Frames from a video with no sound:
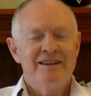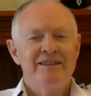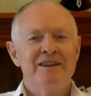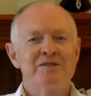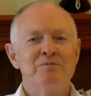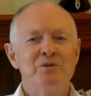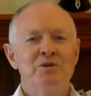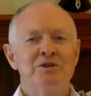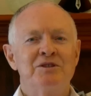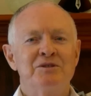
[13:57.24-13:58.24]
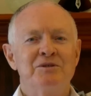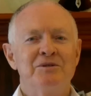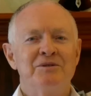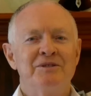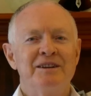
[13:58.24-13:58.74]
there's more
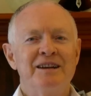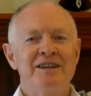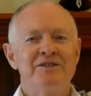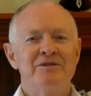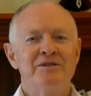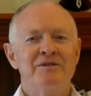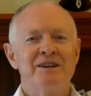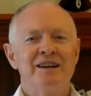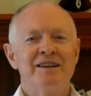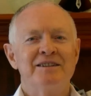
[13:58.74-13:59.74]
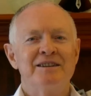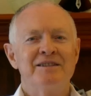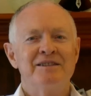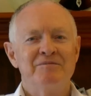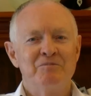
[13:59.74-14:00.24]
to the nature of reality
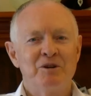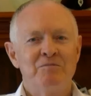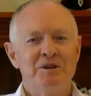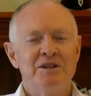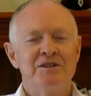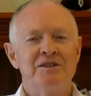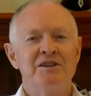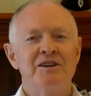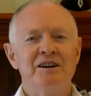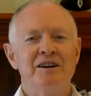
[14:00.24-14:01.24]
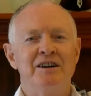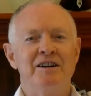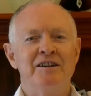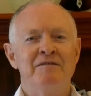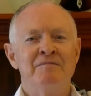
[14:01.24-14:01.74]
than what meets the
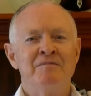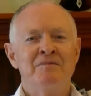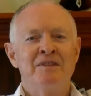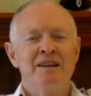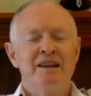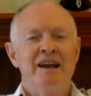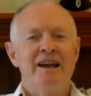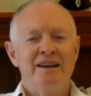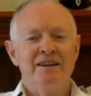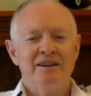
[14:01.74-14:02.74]
eye. And